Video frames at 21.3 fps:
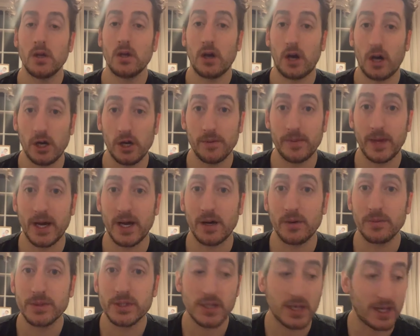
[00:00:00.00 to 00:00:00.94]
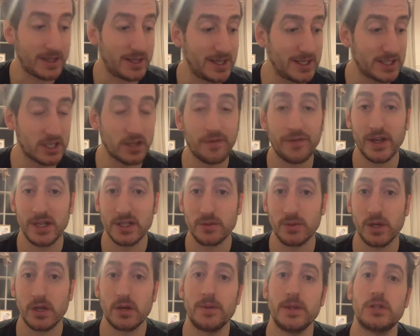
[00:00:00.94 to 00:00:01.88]
I hope that helps. And these are the things
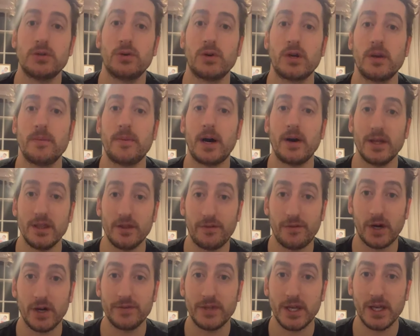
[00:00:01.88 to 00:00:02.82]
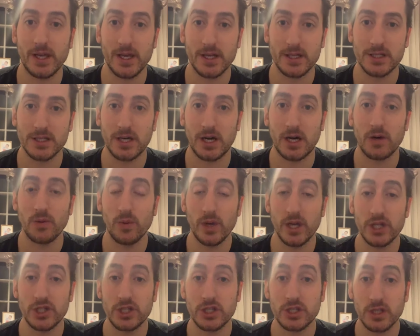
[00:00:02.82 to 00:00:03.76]
we're going to be talking about in the five-day kickstart,
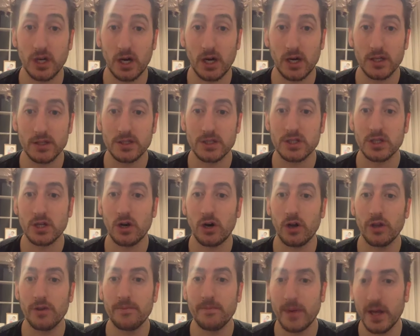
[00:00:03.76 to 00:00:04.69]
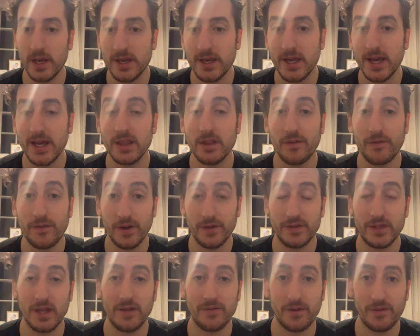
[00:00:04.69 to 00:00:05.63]
which starts on Monday, the
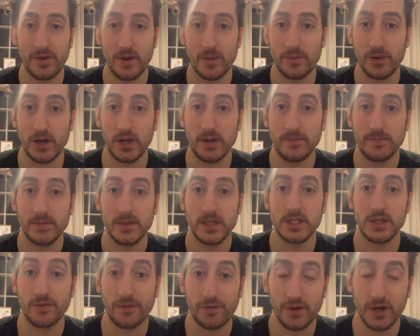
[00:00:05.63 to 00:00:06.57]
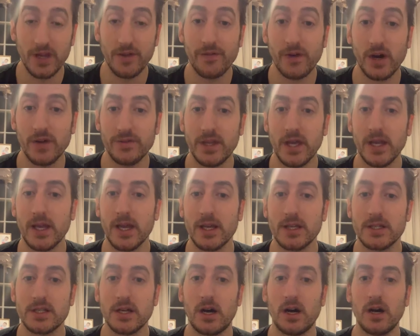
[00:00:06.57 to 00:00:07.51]
fifteenth of February. It's a free five-day
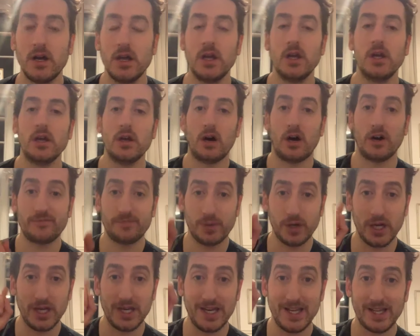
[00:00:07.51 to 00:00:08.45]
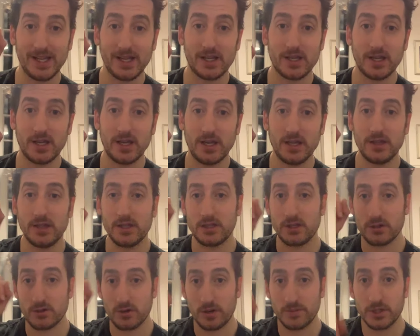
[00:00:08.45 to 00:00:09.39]
kickstart. I've put a link in the
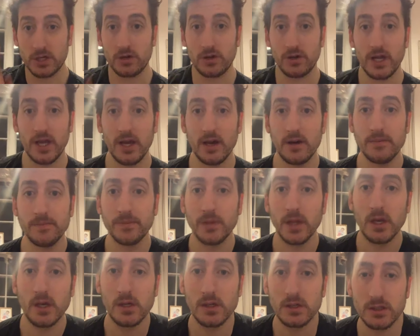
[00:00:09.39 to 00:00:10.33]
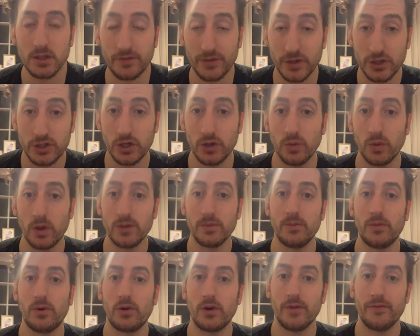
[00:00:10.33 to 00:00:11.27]
description on here. So if you do want
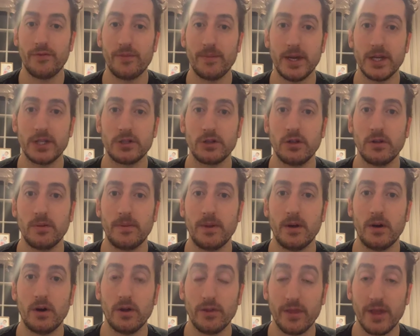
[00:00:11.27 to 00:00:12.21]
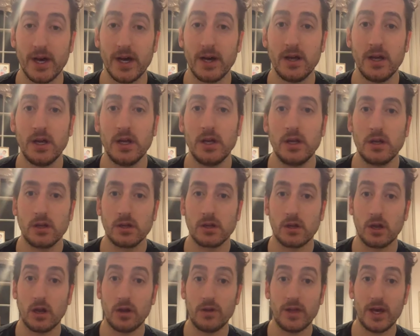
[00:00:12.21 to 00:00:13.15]
more information on, on that,
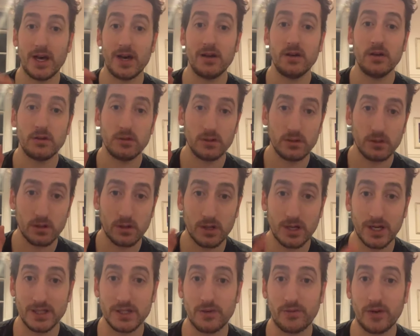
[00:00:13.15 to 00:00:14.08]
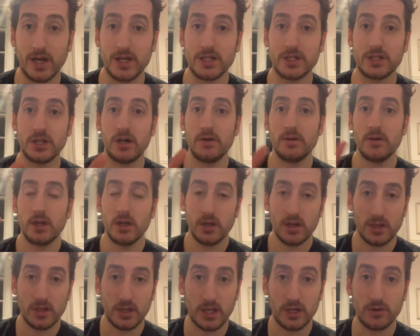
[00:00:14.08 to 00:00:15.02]
go there, click to register,
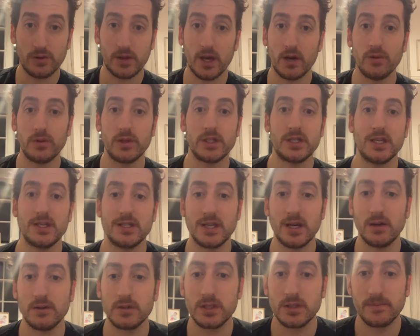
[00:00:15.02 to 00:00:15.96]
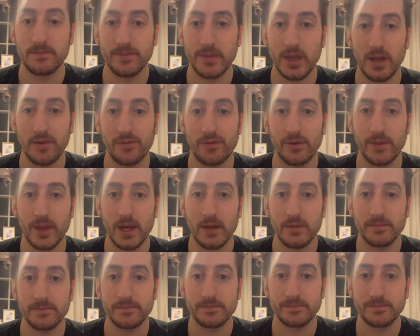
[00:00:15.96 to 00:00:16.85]
and then you'll get all the details in from there.